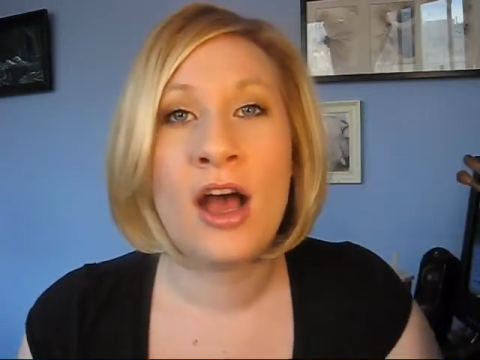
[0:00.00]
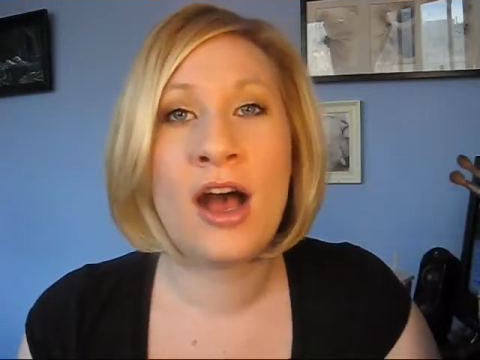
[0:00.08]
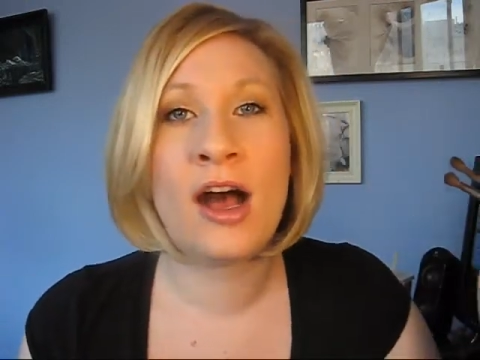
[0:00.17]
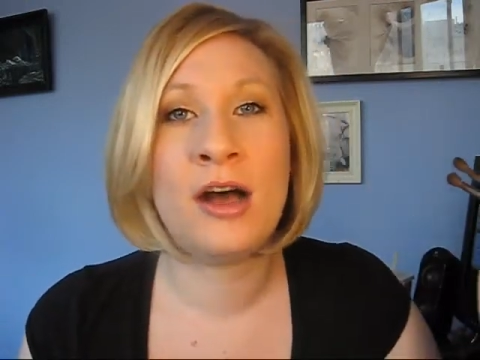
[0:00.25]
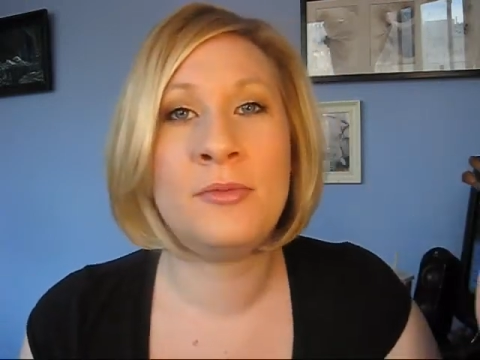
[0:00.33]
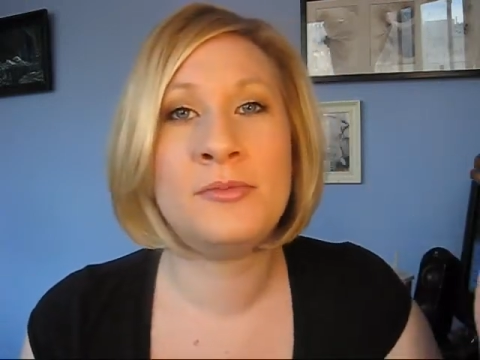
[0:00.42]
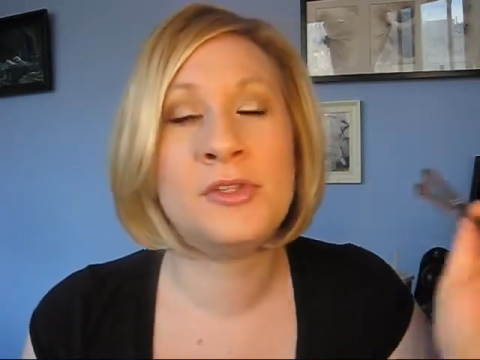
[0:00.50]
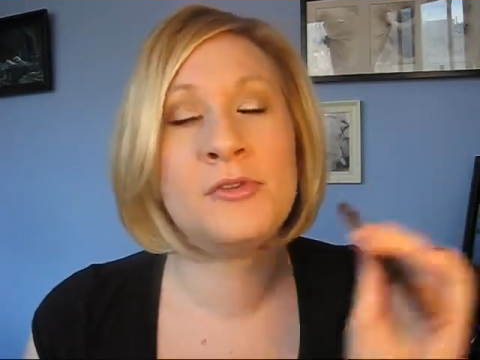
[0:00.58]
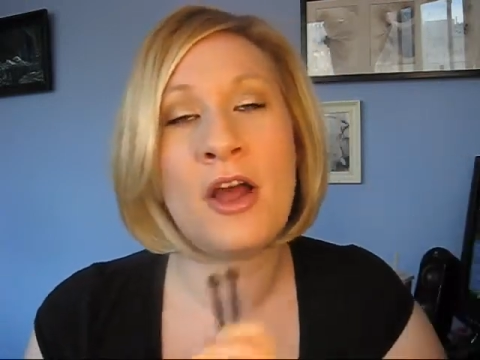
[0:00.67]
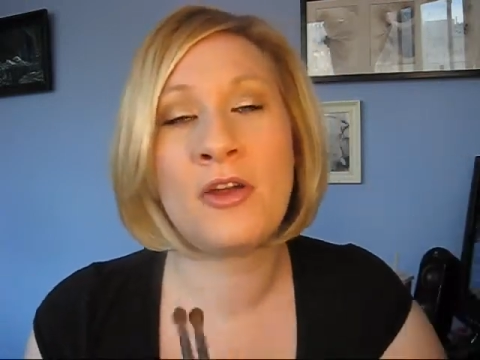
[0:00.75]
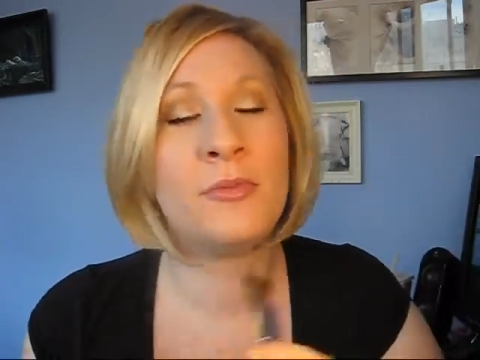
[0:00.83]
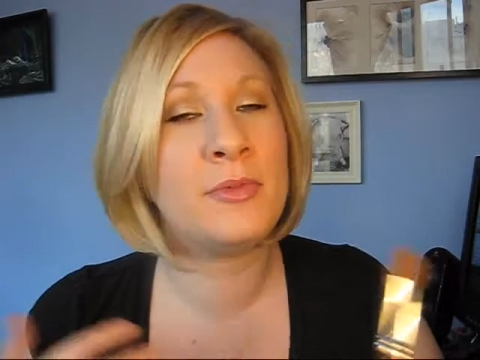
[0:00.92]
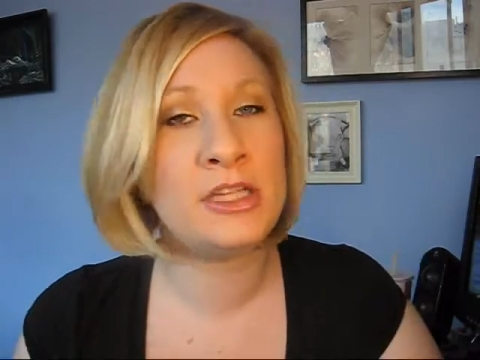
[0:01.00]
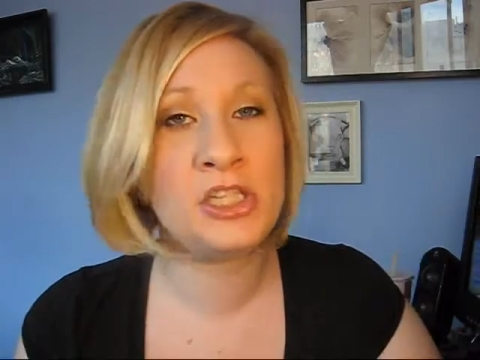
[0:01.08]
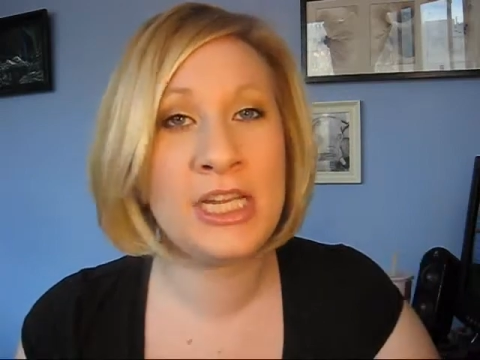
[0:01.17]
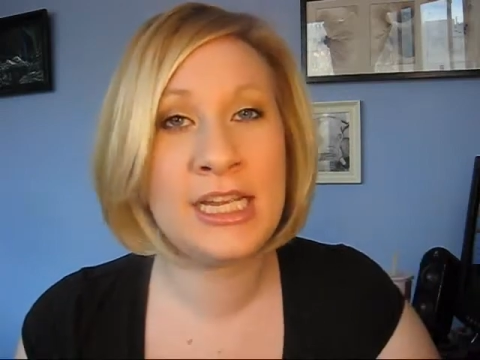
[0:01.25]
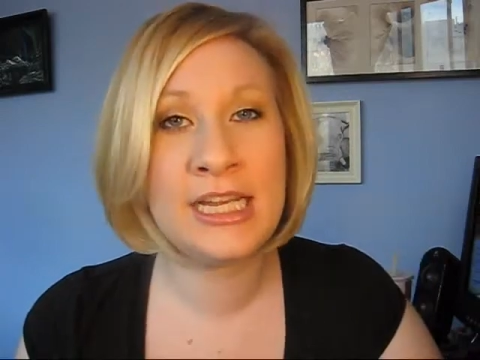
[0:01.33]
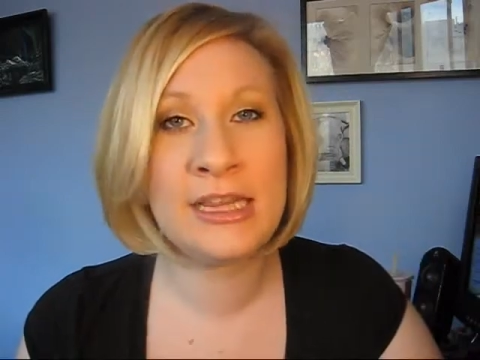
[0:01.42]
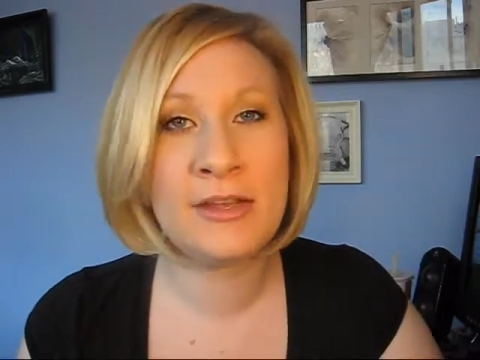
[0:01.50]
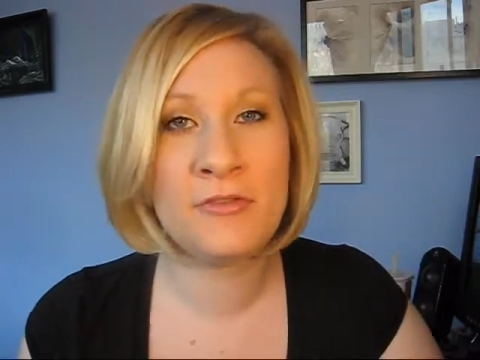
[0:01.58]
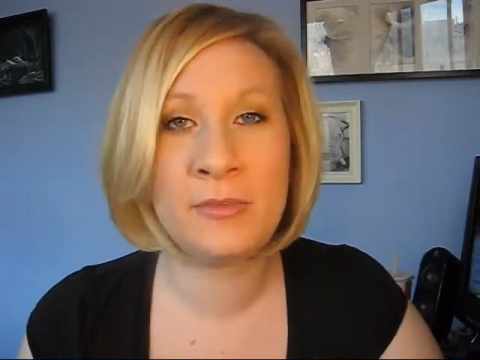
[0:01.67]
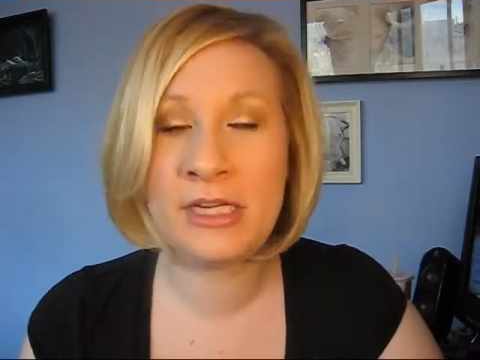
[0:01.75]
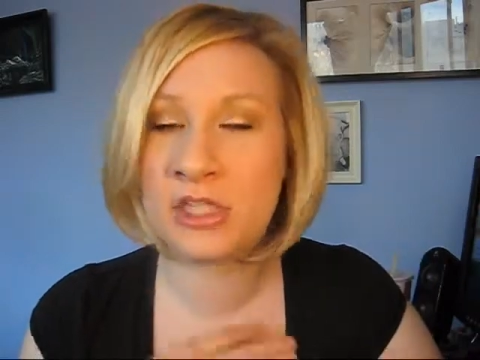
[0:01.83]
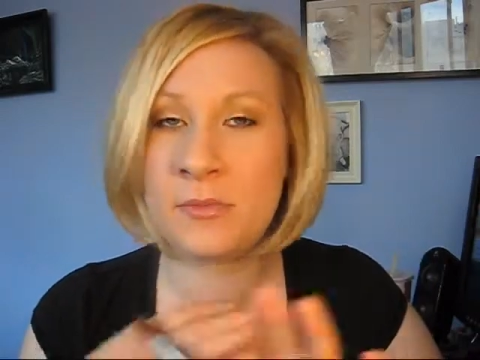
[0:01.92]
so not only she can get the
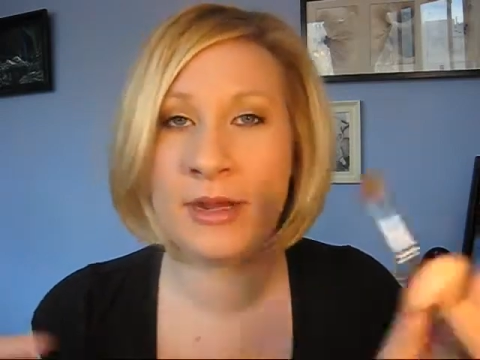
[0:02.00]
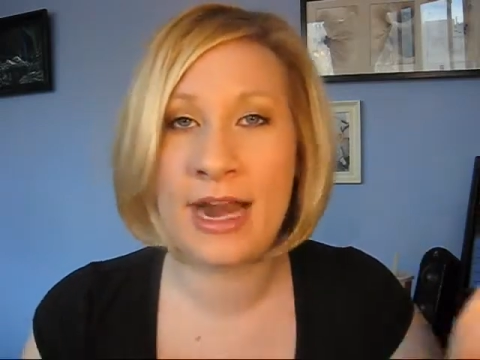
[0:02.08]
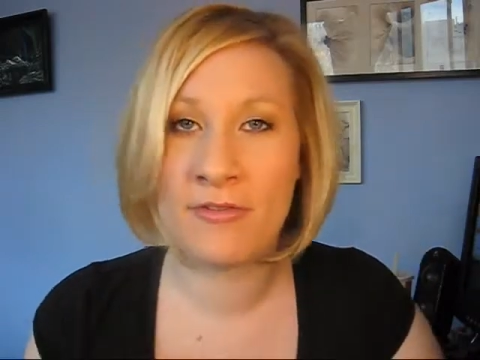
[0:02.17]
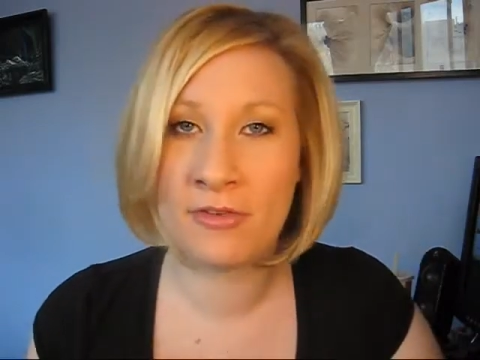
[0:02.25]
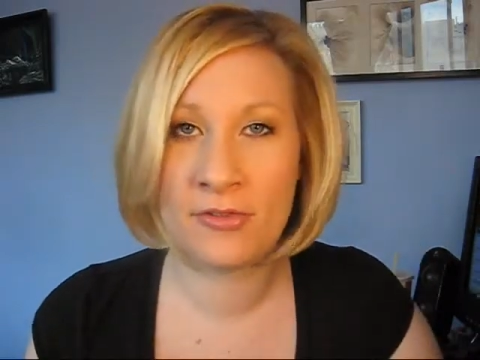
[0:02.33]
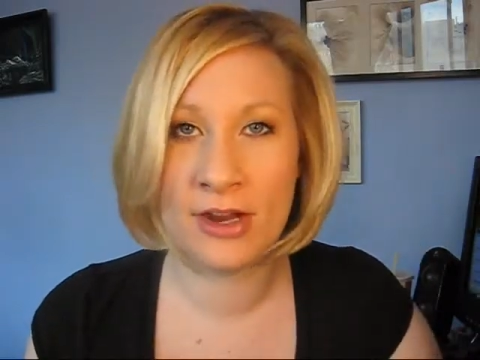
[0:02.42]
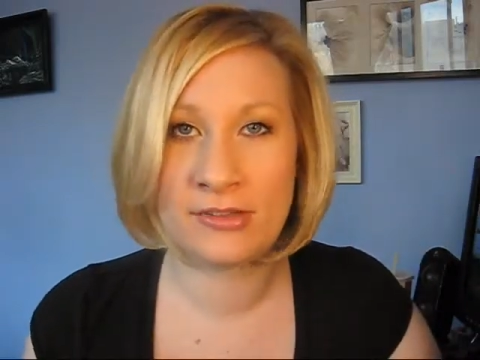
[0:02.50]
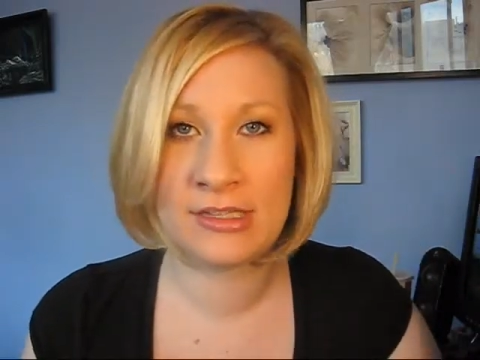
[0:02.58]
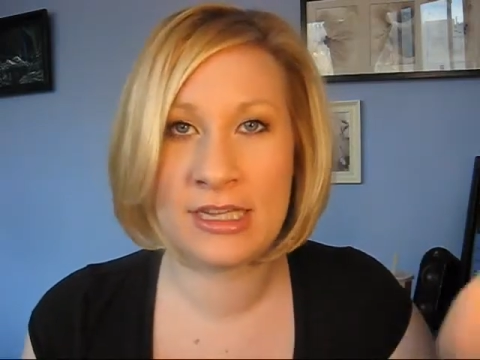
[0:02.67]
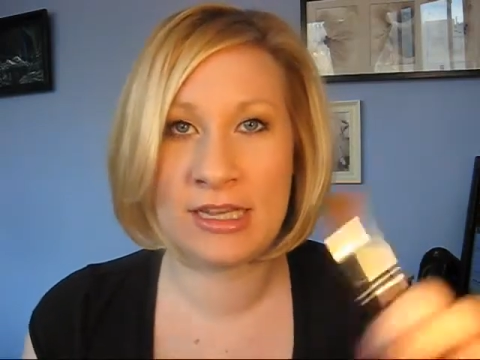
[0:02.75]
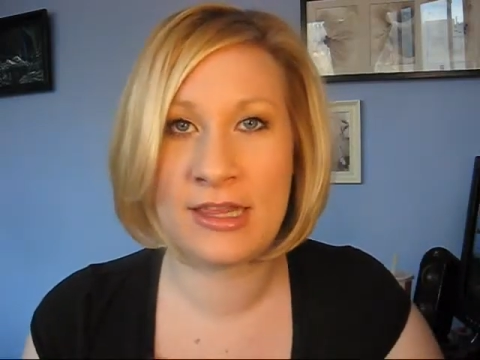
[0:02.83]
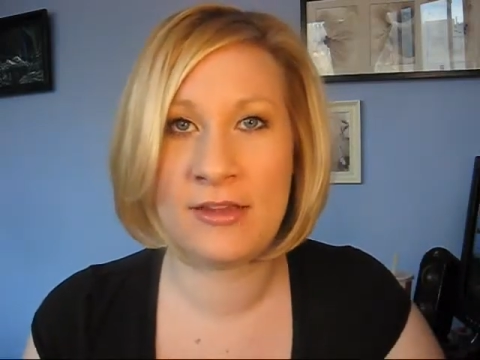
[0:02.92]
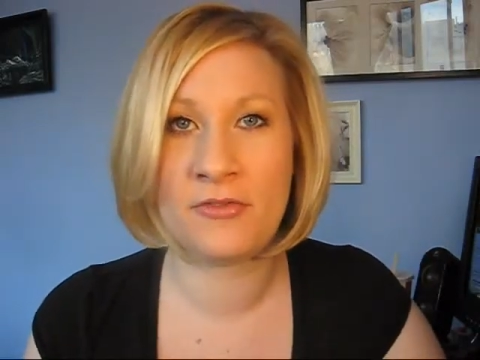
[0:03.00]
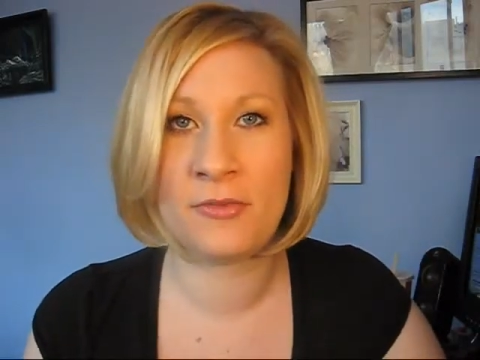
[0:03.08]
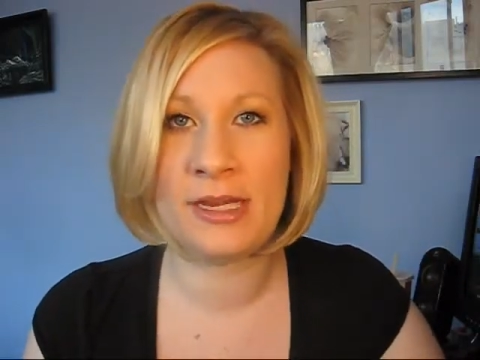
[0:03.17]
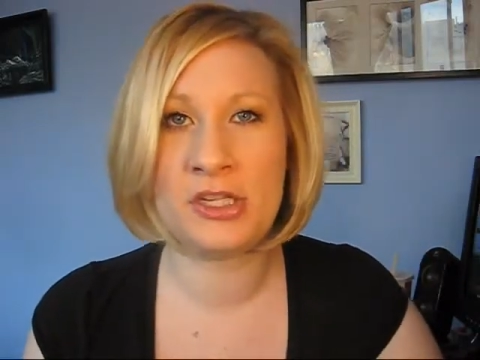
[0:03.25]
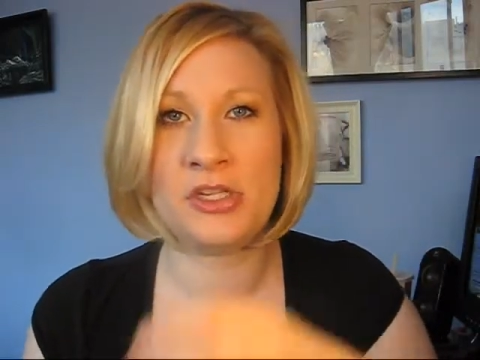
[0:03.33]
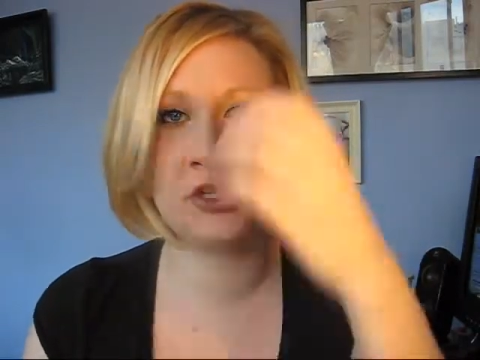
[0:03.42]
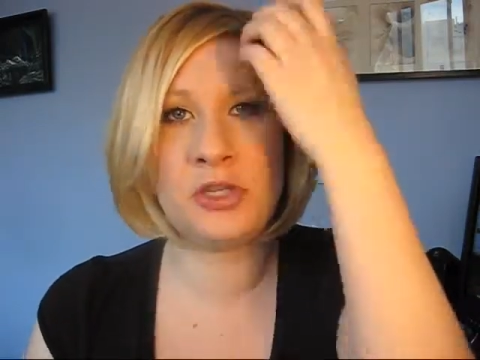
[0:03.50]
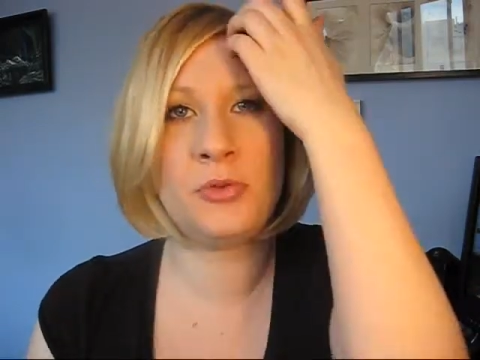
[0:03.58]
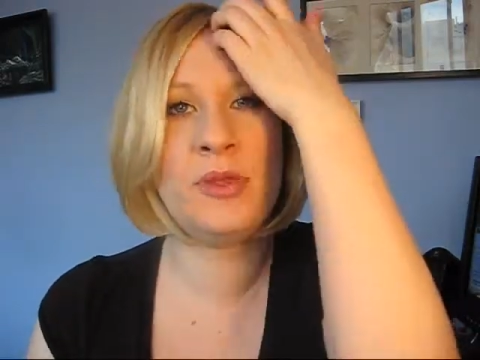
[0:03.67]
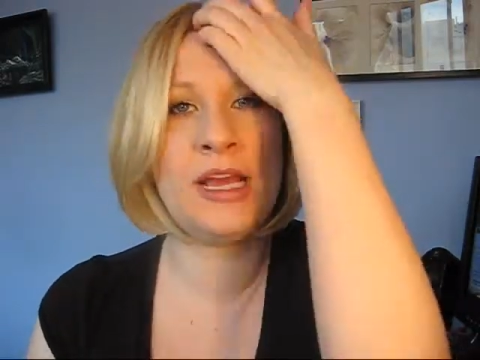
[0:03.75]
information but everyone else can get the information too,